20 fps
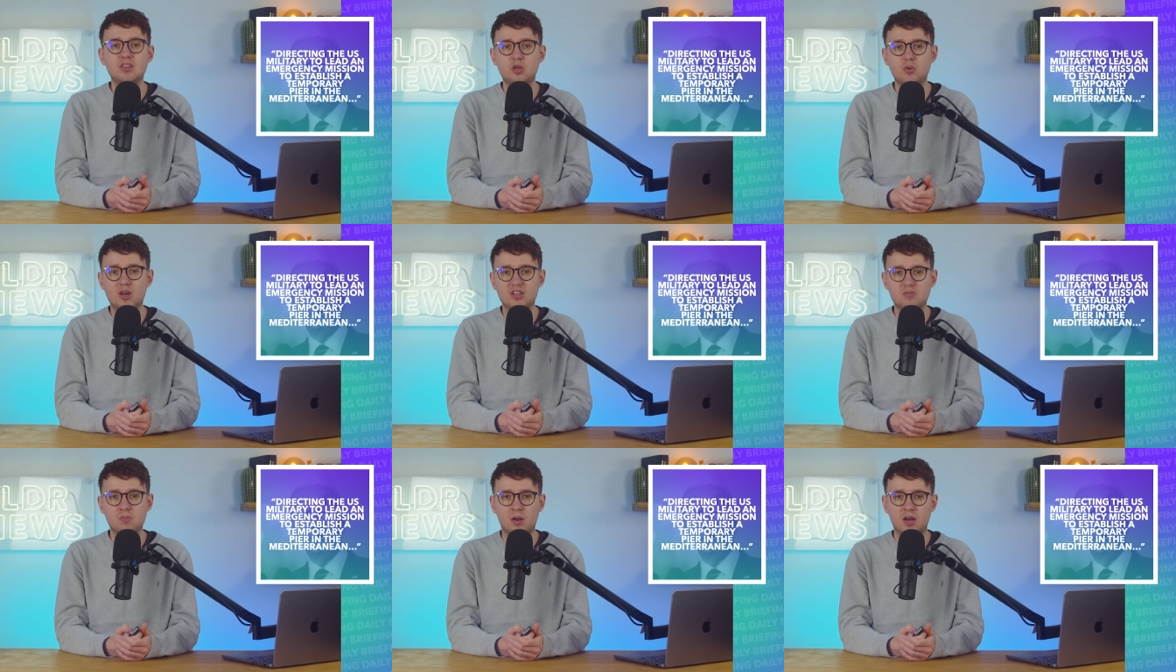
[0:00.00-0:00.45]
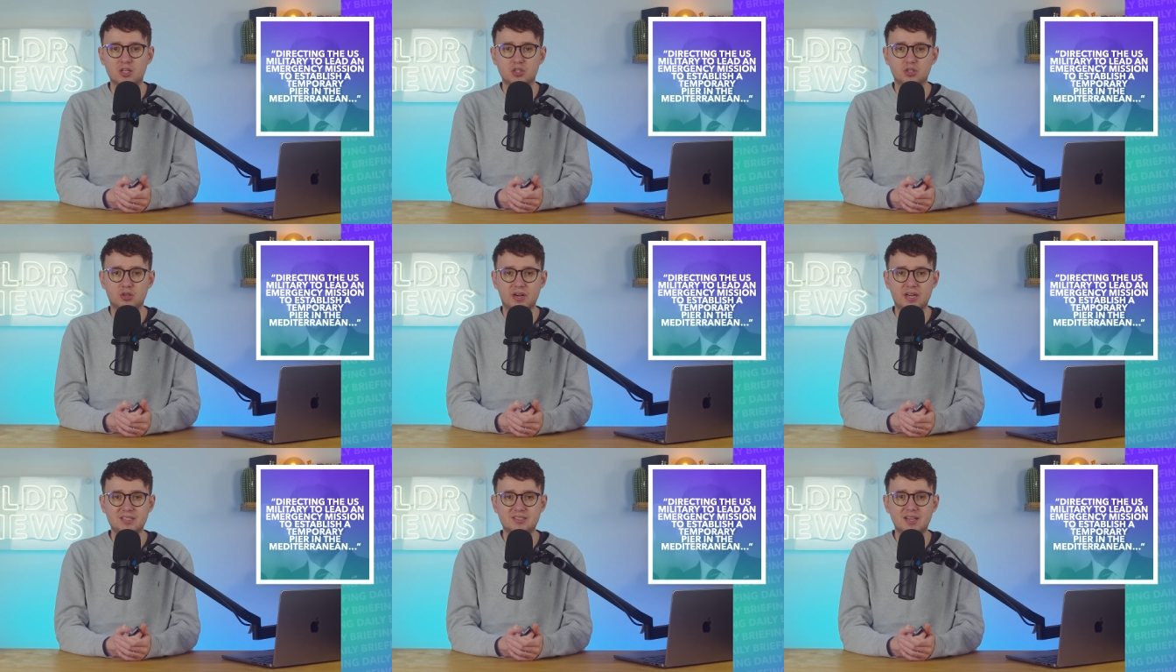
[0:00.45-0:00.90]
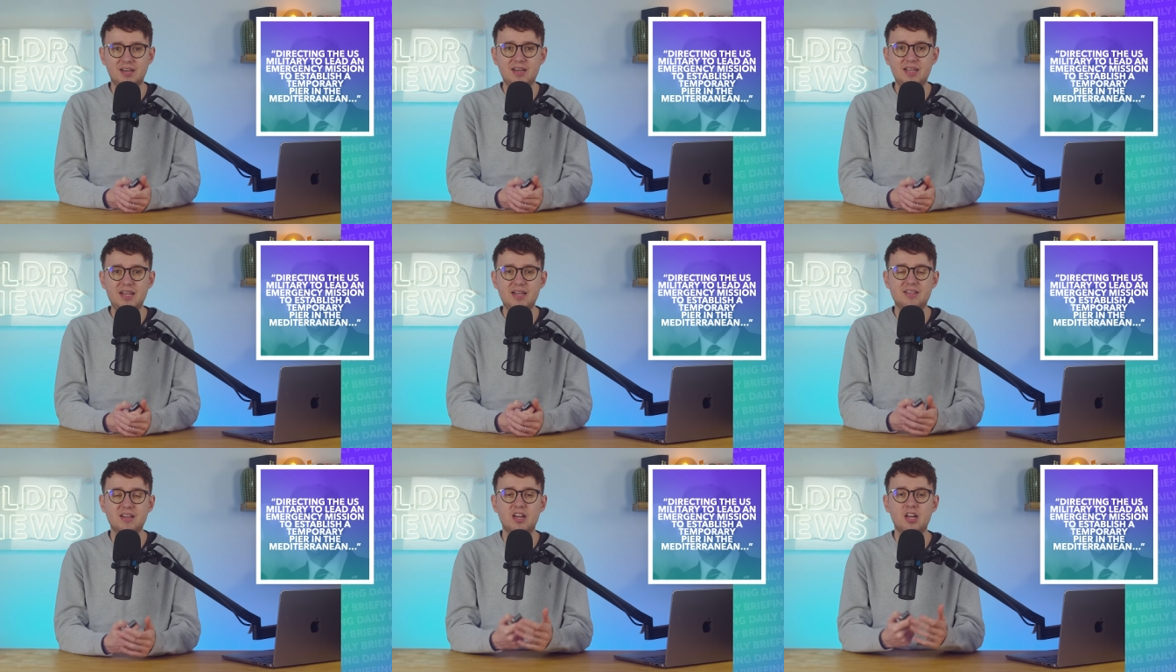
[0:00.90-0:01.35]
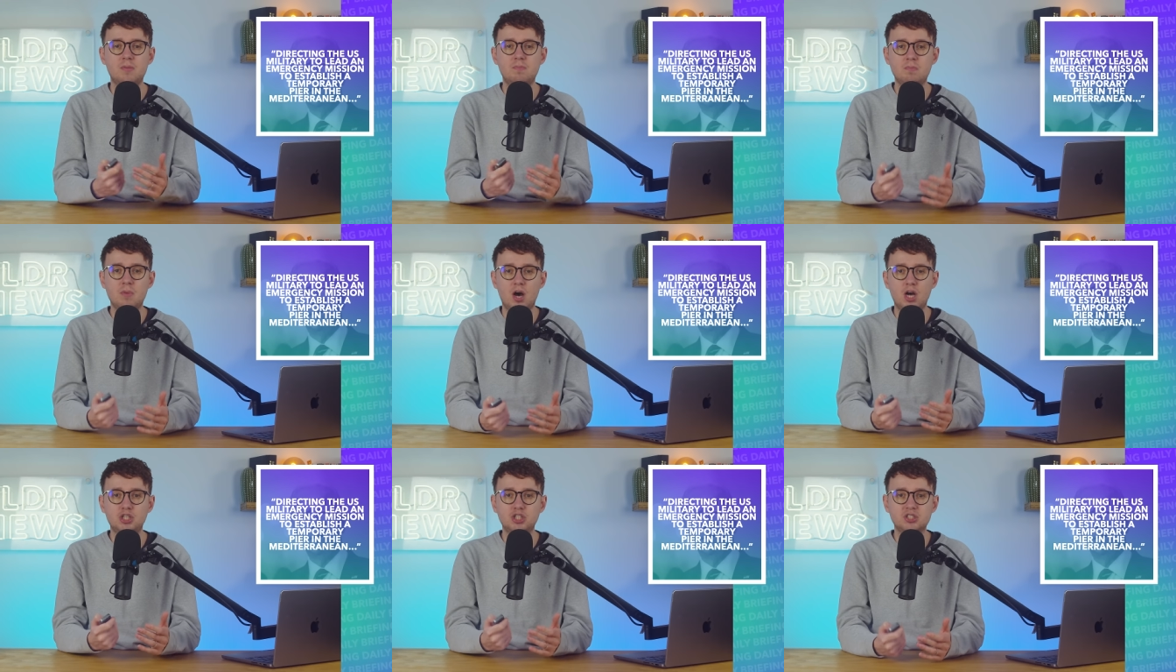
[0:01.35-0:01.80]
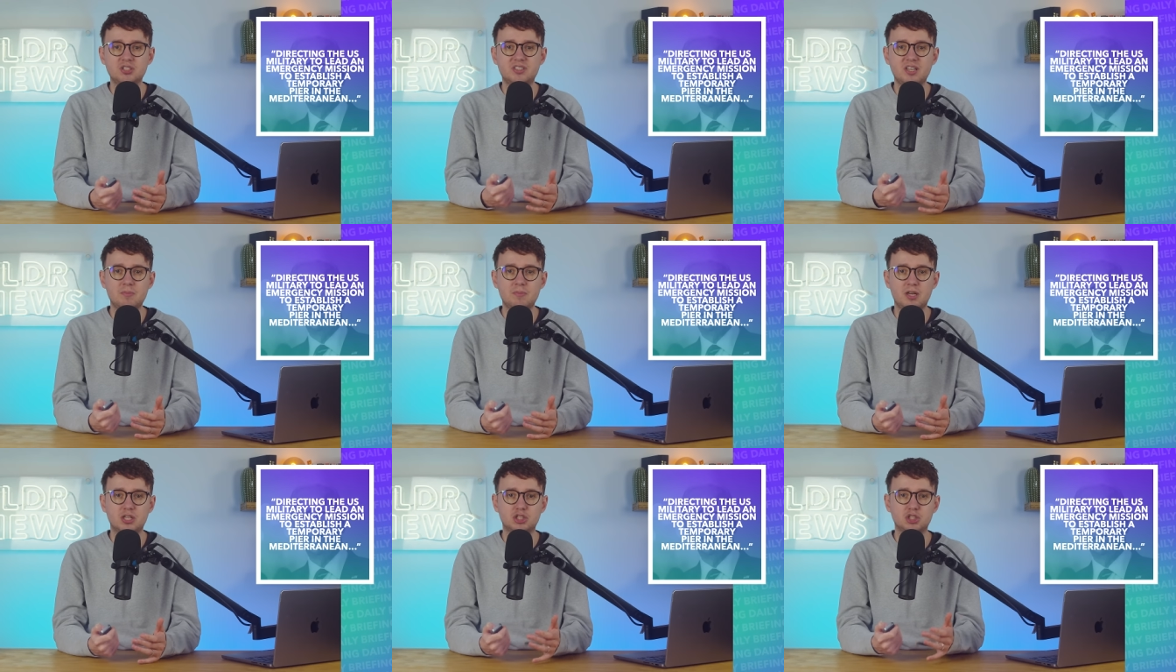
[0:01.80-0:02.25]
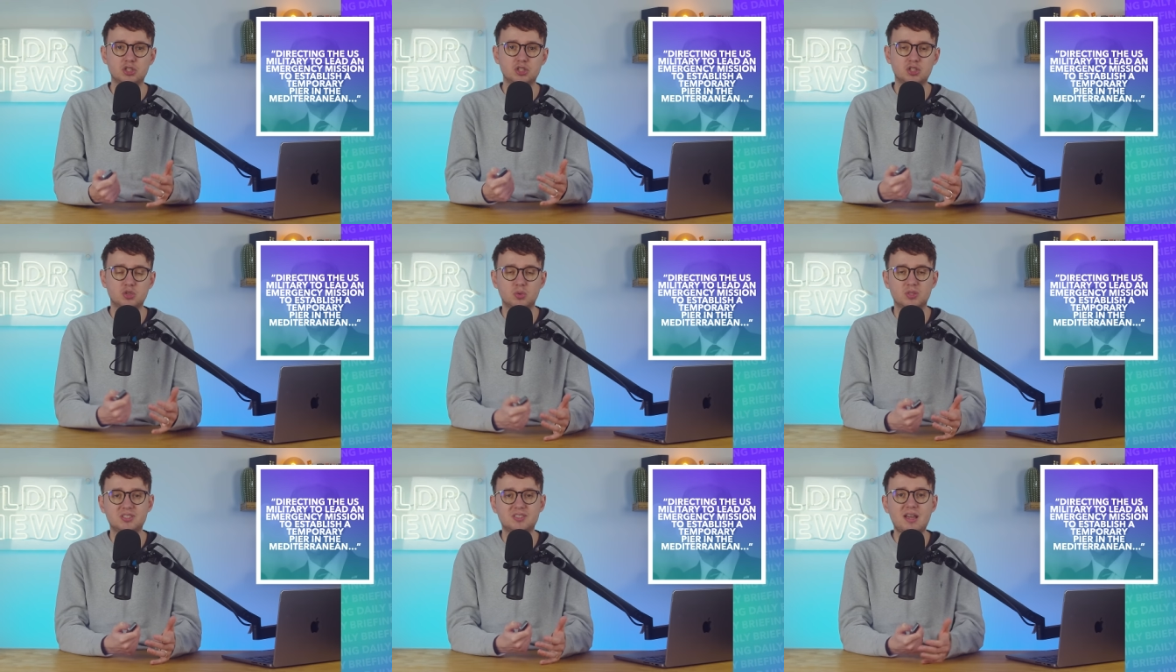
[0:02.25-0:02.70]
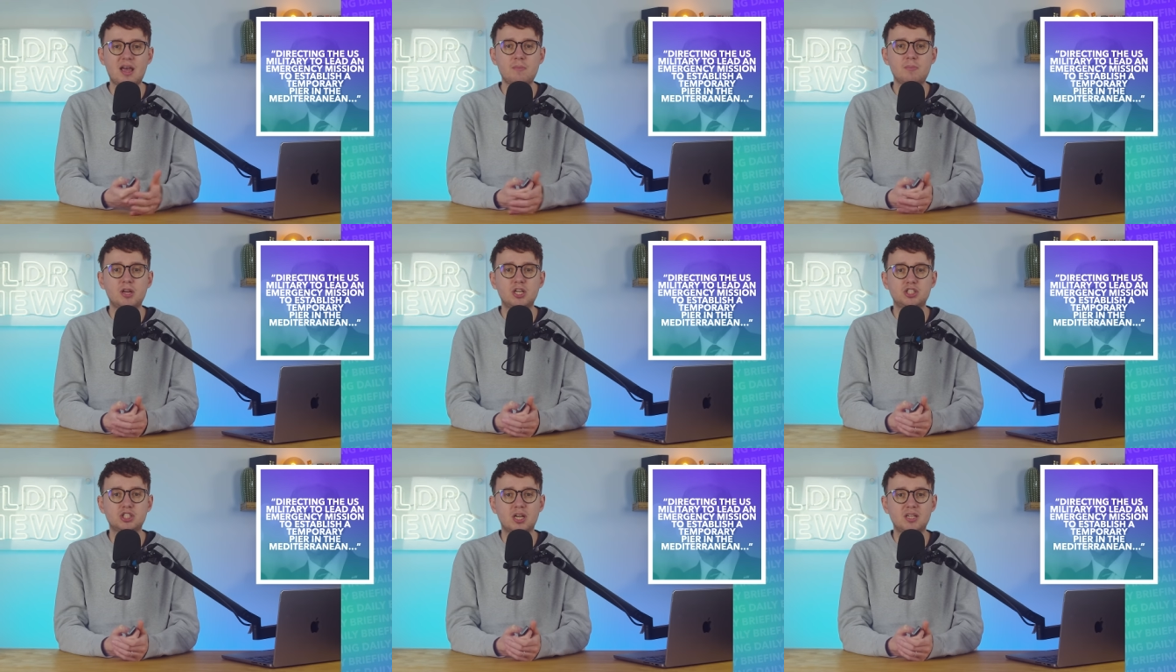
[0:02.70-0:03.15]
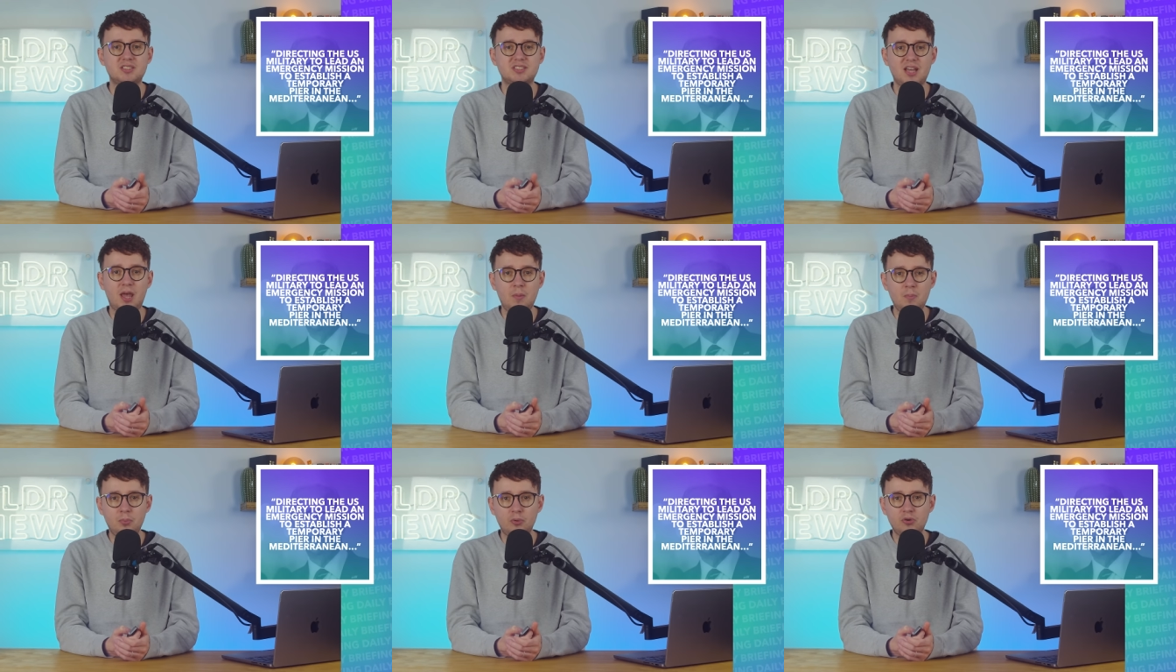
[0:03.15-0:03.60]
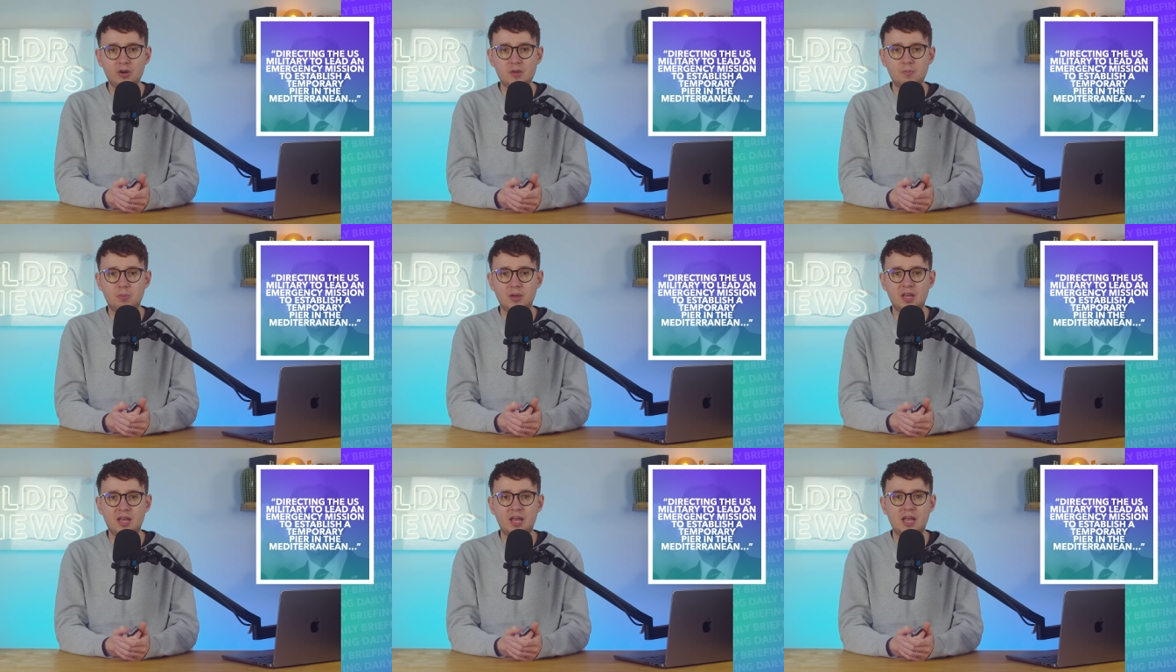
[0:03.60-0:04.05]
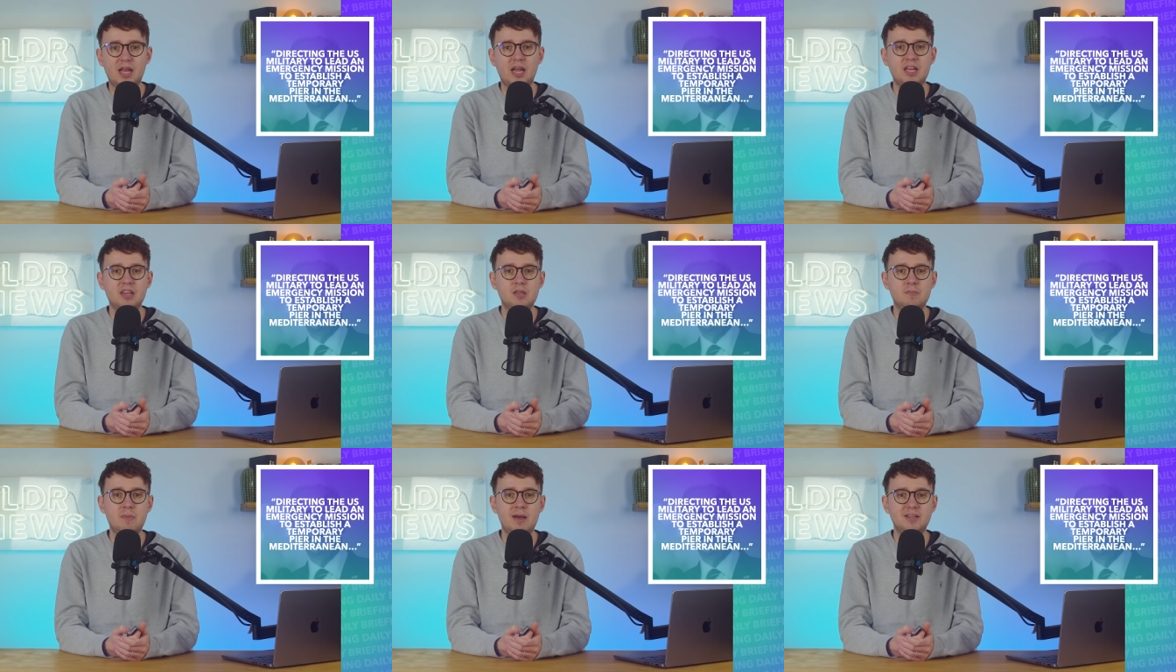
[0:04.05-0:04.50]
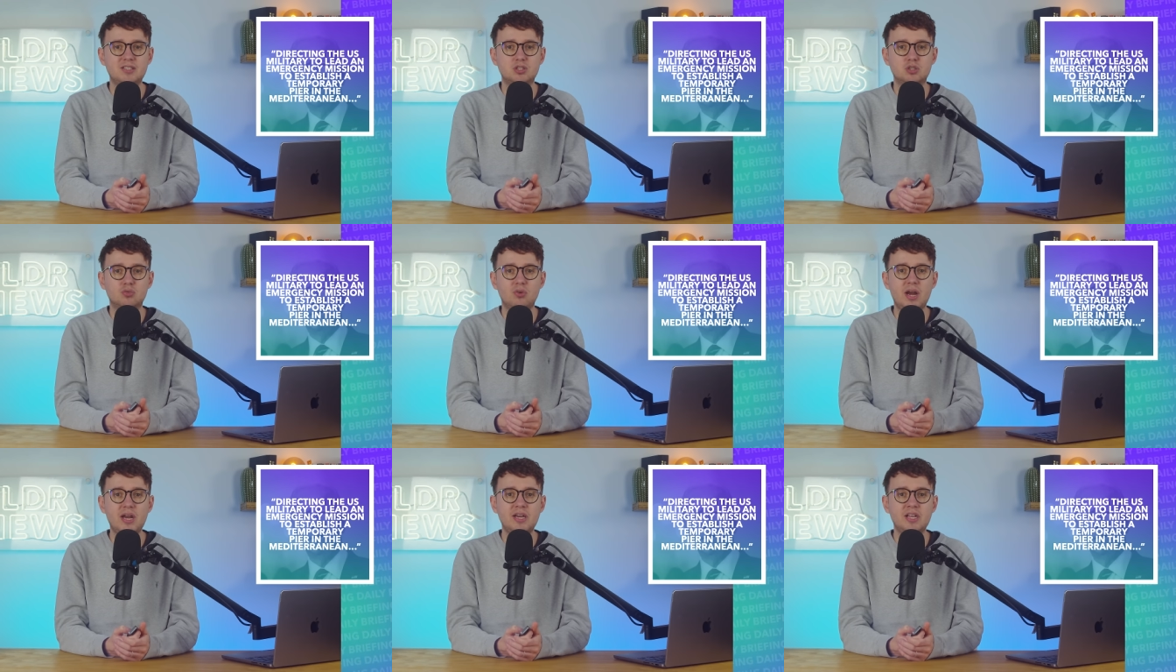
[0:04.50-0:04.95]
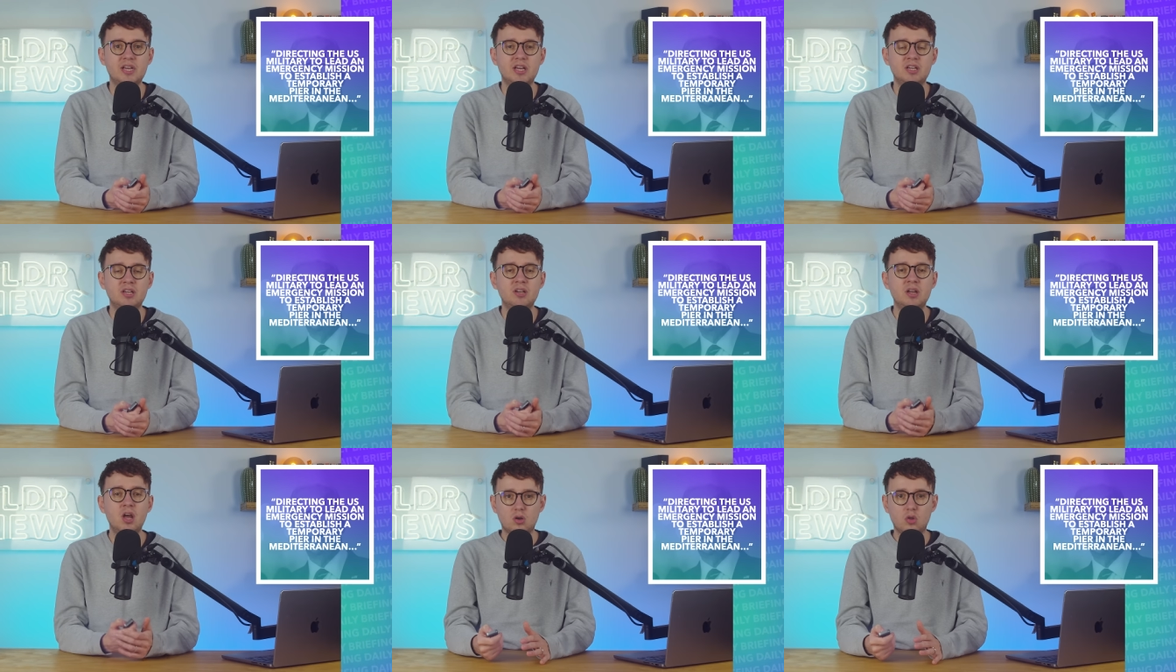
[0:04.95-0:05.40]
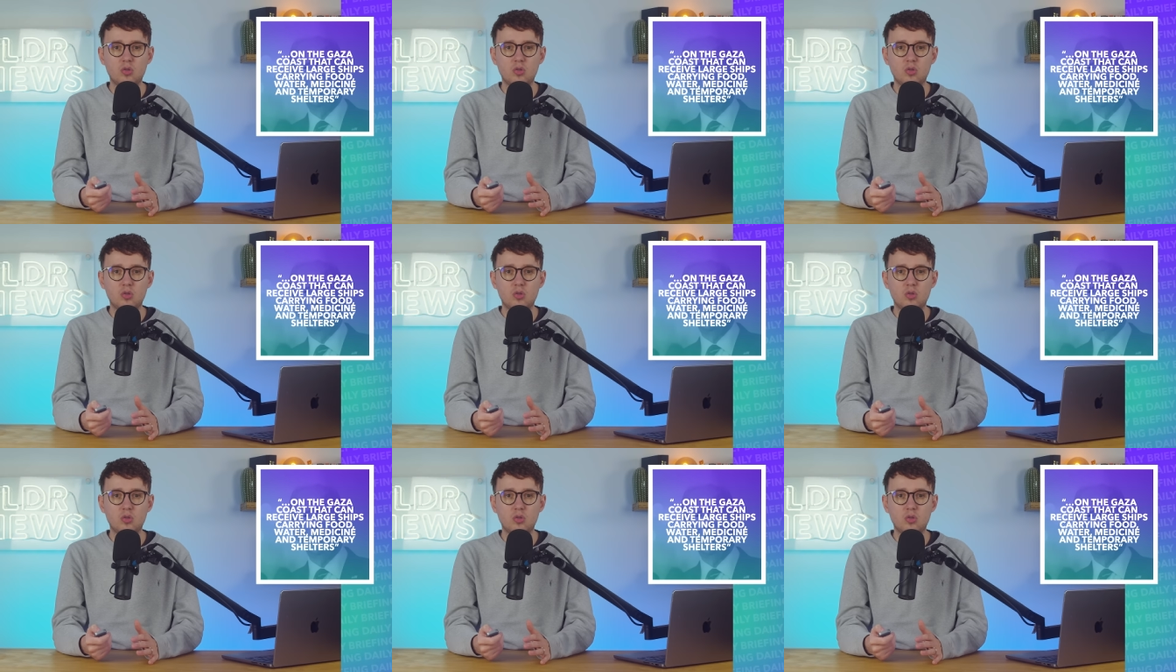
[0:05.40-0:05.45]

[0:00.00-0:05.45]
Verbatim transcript: the US military to lead an emergency mission to establish a temporary pier in the Mediterranean